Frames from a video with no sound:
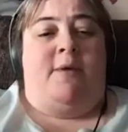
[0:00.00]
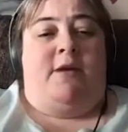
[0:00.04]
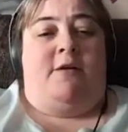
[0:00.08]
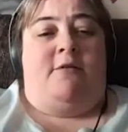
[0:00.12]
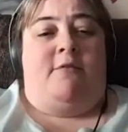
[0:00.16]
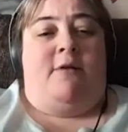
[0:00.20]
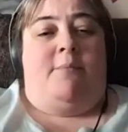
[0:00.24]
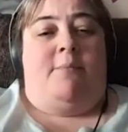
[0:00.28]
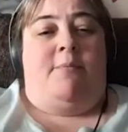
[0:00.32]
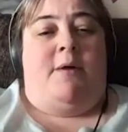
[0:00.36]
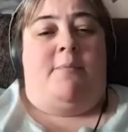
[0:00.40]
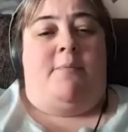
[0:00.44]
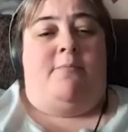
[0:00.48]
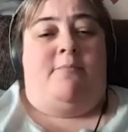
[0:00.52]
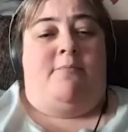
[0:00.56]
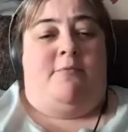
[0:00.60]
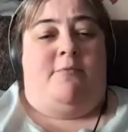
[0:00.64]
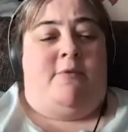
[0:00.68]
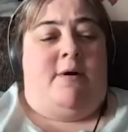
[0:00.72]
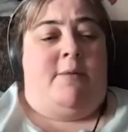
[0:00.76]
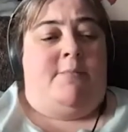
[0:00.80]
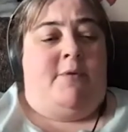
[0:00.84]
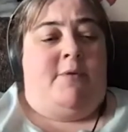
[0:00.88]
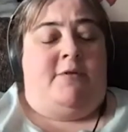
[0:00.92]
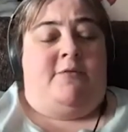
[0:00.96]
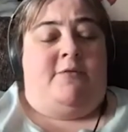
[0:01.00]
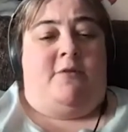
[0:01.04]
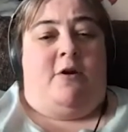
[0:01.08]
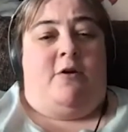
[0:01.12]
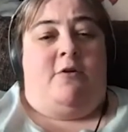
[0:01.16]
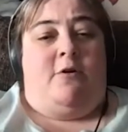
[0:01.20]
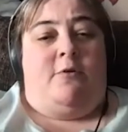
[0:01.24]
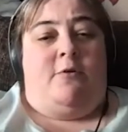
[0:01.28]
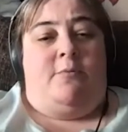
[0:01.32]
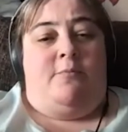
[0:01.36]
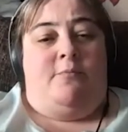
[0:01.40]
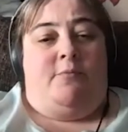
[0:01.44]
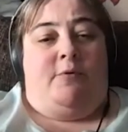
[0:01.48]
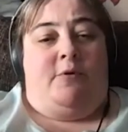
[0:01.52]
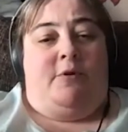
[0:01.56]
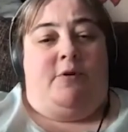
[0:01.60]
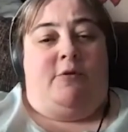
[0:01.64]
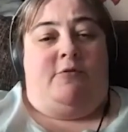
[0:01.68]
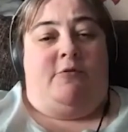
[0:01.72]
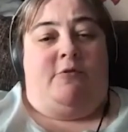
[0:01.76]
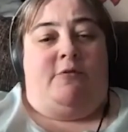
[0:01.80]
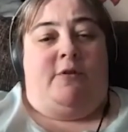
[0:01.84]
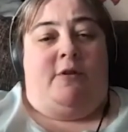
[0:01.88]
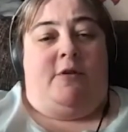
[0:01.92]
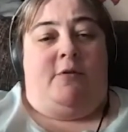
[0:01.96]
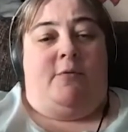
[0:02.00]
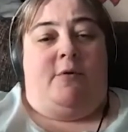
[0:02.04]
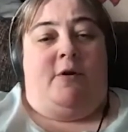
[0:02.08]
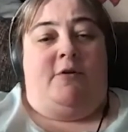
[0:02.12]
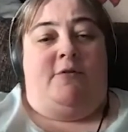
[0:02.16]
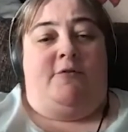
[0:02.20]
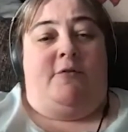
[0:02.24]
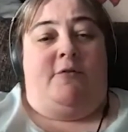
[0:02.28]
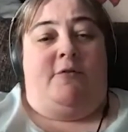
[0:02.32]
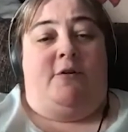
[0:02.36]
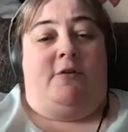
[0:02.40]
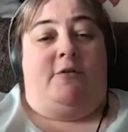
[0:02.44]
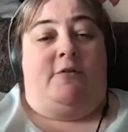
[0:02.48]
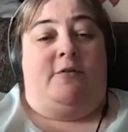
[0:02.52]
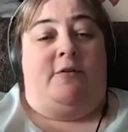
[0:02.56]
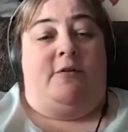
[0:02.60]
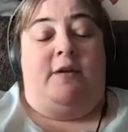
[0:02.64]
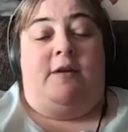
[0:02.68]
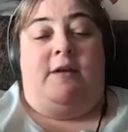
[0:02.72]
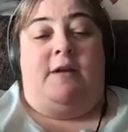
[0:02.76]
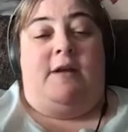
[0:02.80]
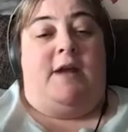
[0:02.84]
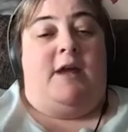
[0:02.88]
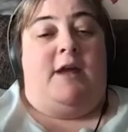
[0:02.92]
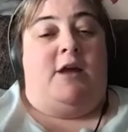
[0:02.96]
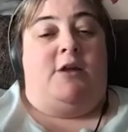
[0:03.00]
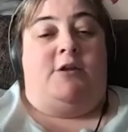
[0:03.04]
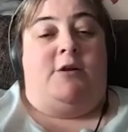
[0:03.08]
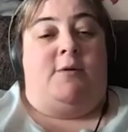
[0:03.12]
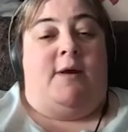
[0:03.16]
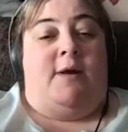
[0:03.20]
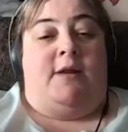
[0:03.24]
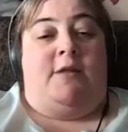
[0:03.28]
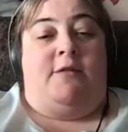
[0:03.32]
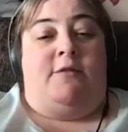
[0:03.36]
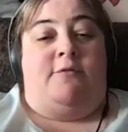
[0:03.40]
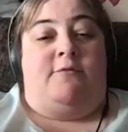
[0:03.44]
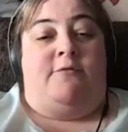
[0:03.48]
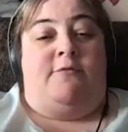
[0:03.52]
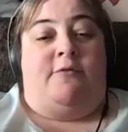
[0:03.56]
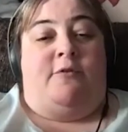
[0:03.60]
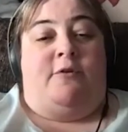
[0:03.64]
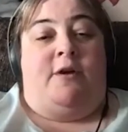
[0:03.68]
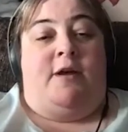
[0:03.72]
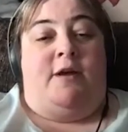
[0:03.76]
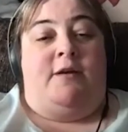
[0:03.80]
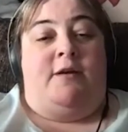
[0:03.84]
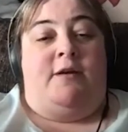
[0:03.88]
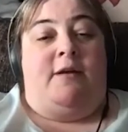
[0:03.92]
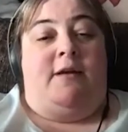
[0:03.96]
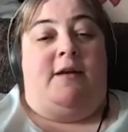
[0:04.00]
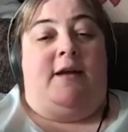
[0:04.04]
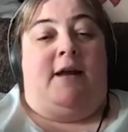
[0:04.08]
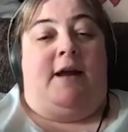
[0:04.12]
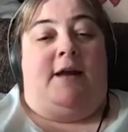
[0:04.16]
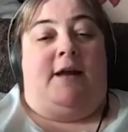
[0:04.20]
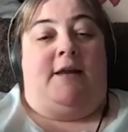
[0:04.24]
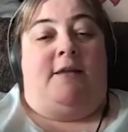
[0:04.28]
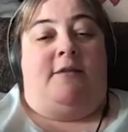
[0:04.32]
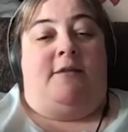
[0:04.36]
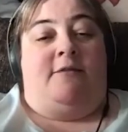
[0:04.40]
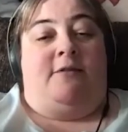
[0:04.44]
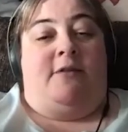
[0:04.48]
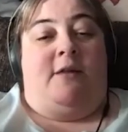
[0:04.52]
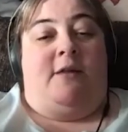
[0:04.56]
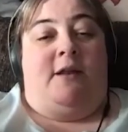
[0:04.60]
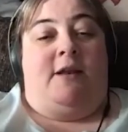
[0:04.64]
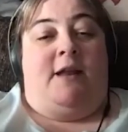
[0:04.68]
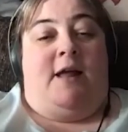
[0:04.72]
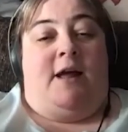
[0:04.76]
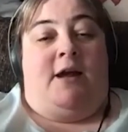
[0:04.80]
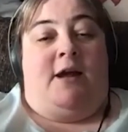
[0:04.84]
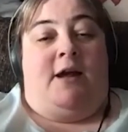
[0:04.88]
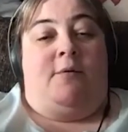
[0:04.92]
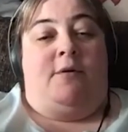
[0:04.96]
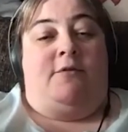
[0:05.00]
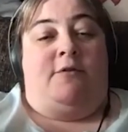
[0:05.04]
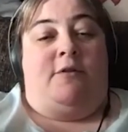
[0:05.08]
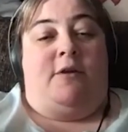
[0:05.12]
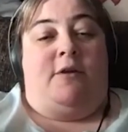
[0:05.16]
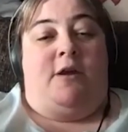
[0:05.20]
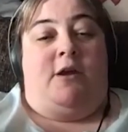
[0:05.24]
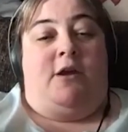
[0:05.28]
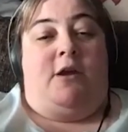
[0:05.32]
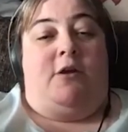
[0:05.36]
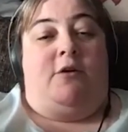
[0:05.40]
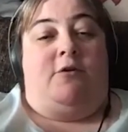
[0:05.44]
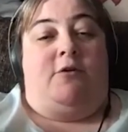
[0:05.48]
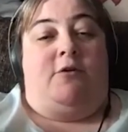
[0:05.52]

grab that sock up and put it just in the wash for us. He'll do anything for you. And it's the language that you use.